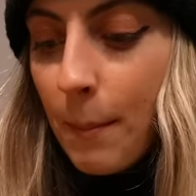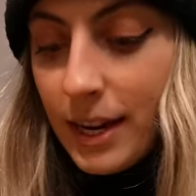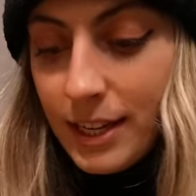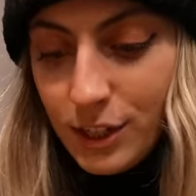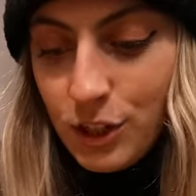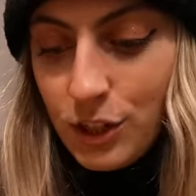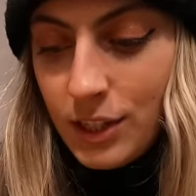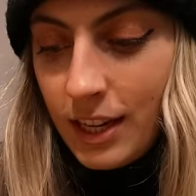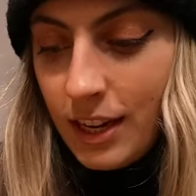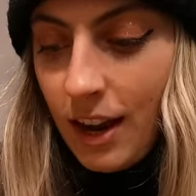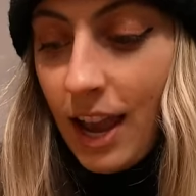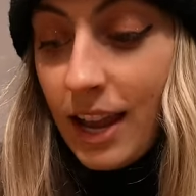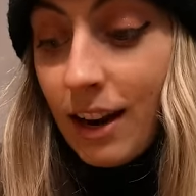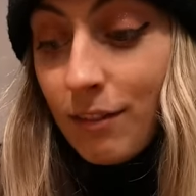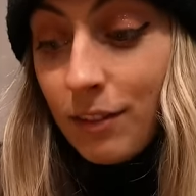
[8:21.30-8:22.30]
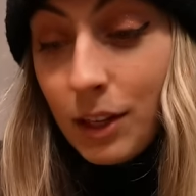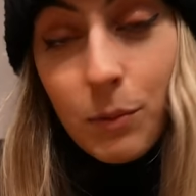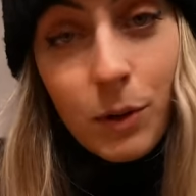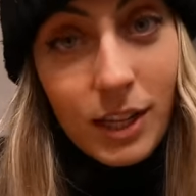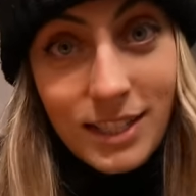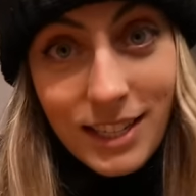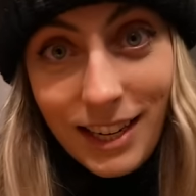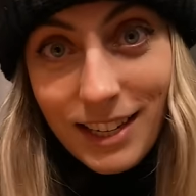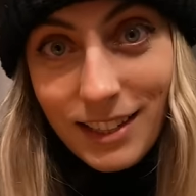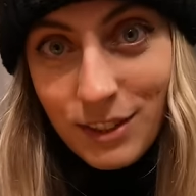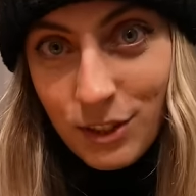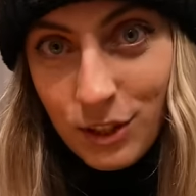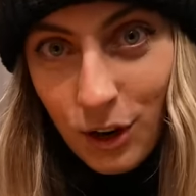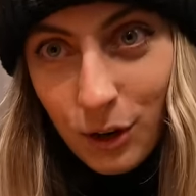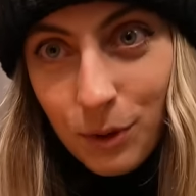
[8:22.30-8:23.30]
my dish is here and I really want to dig in.
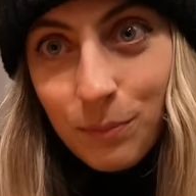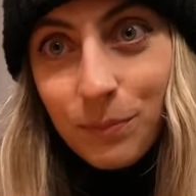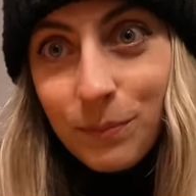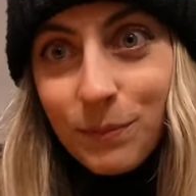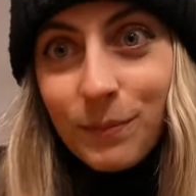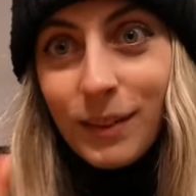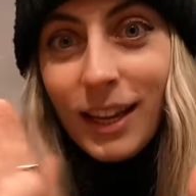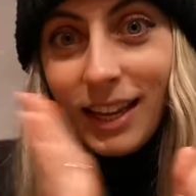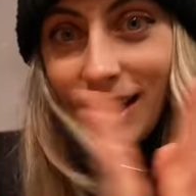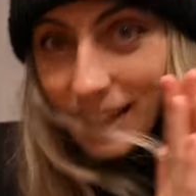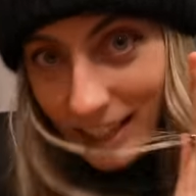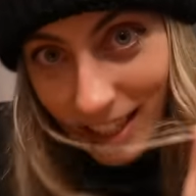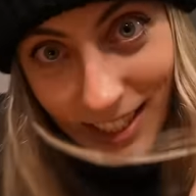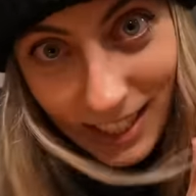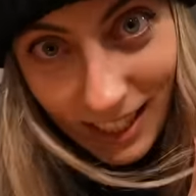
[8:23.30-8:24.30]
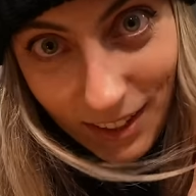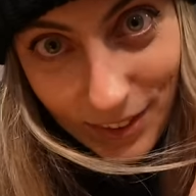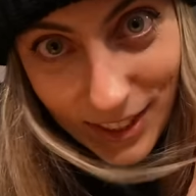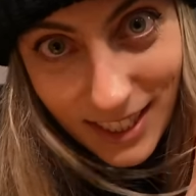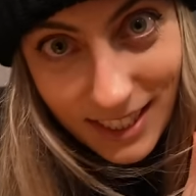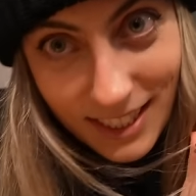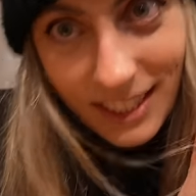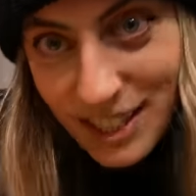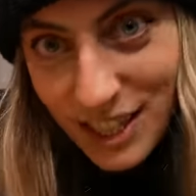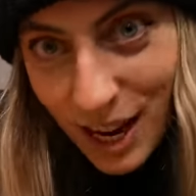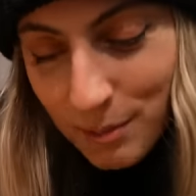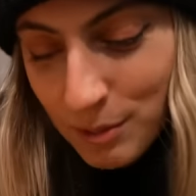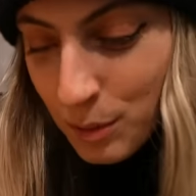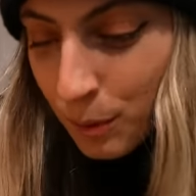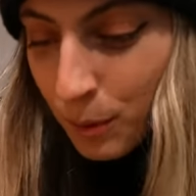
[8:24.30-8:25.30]
So it's like
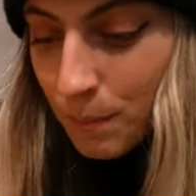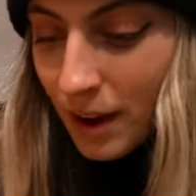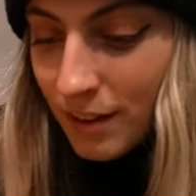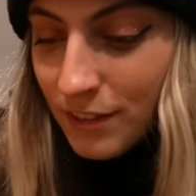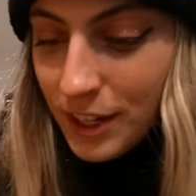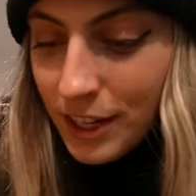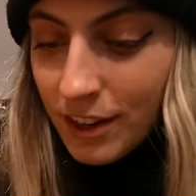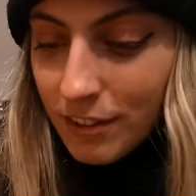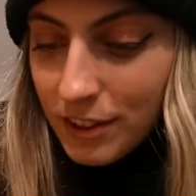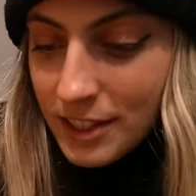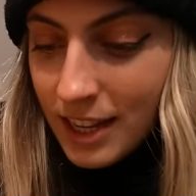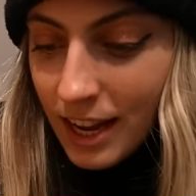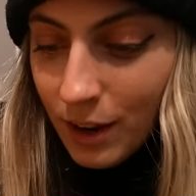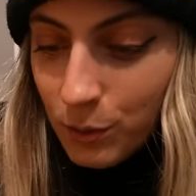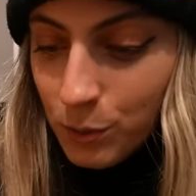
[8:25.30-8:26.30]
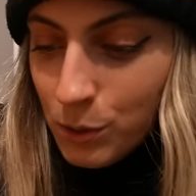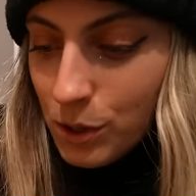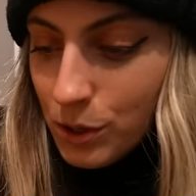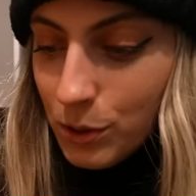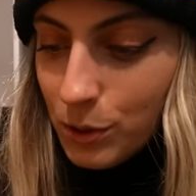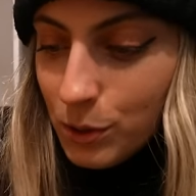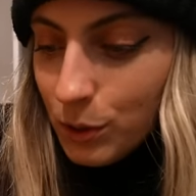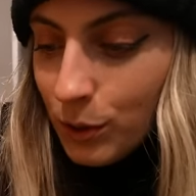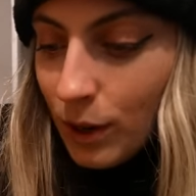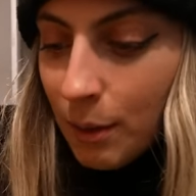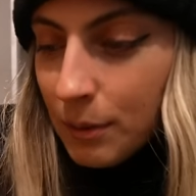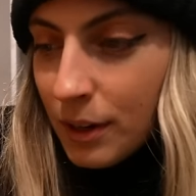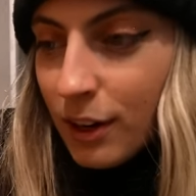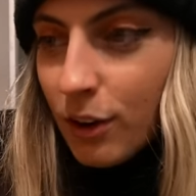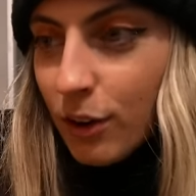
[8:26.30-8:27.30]
time to put my vinegar inside. Woo!
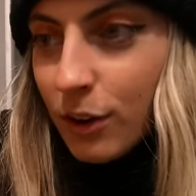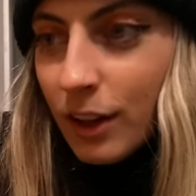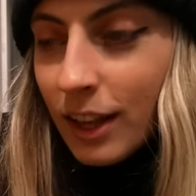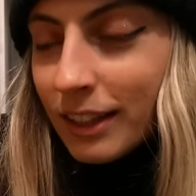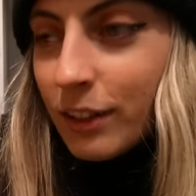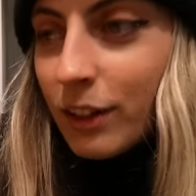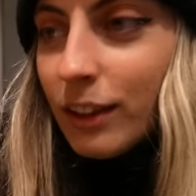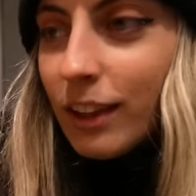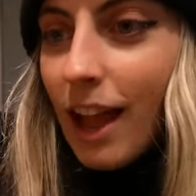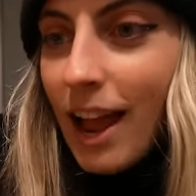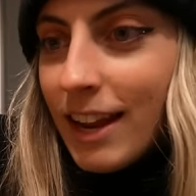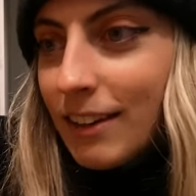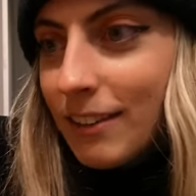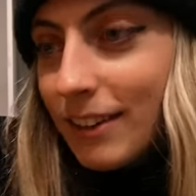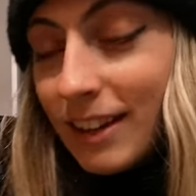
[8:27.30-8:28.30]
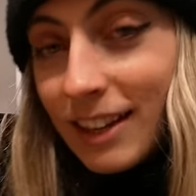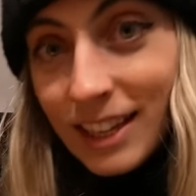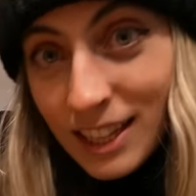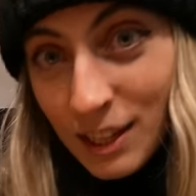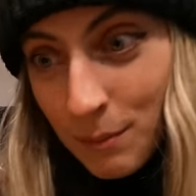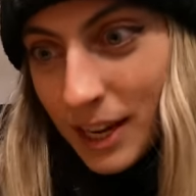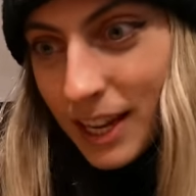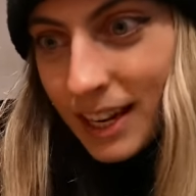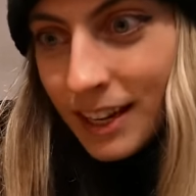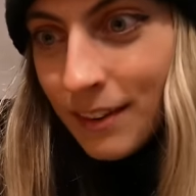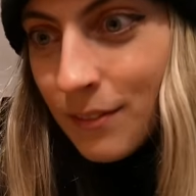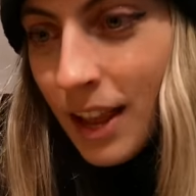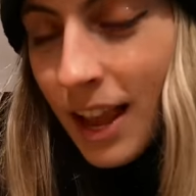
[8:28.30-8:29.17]
I'm going to go a little light in the beginning